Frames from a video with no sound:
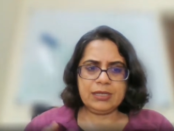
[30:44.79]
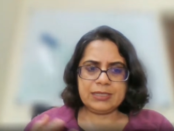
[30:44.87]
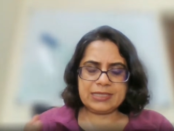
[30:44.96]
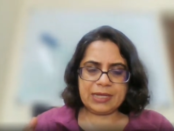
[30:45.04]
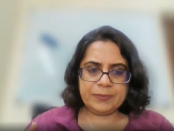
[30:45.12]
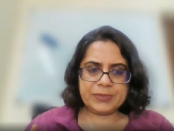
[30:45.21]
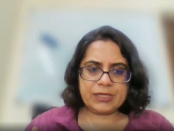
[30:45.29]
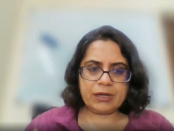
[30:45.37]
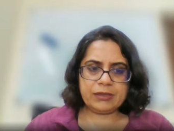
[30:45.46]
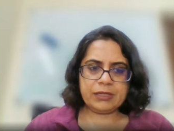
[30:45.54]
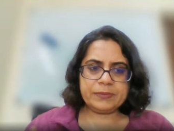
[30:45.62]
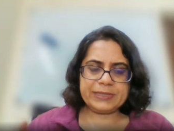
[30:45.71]
Some
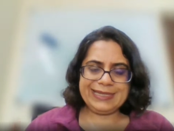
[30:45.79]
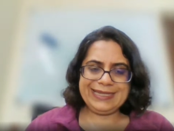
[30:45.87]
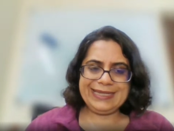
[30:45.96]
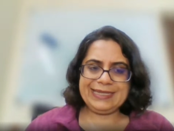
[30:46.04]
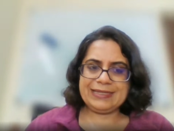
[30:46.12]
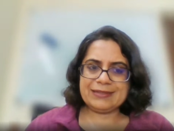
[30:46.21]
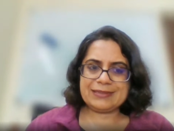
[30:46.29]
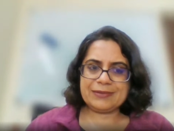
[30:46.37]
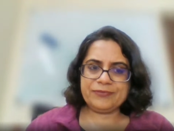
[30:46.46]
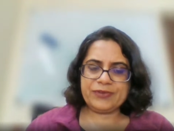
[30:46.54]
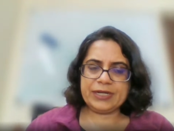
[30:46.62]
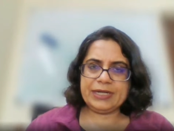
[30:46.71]
startups lead
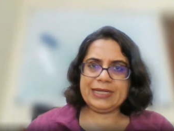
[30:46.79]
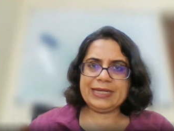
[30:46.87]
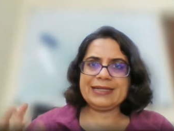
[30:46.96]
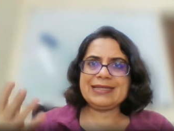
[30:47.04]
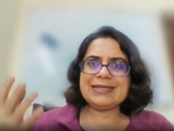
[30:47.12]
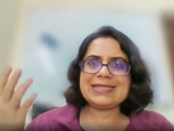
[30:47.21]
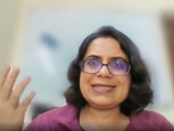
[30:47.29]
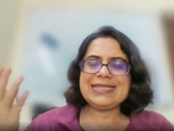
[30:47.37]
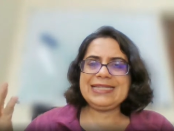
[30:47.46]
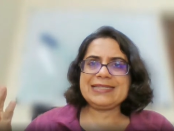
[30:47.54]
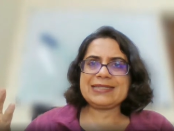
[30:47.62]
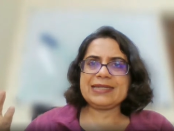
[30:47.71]
the funding at the
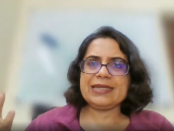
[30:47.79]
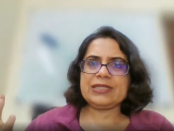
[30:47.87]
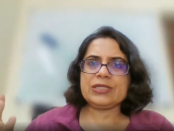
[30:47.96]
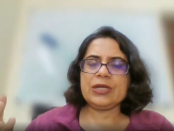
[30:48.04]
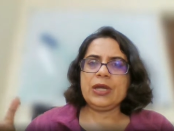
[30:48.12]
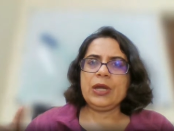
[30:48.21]
seed stage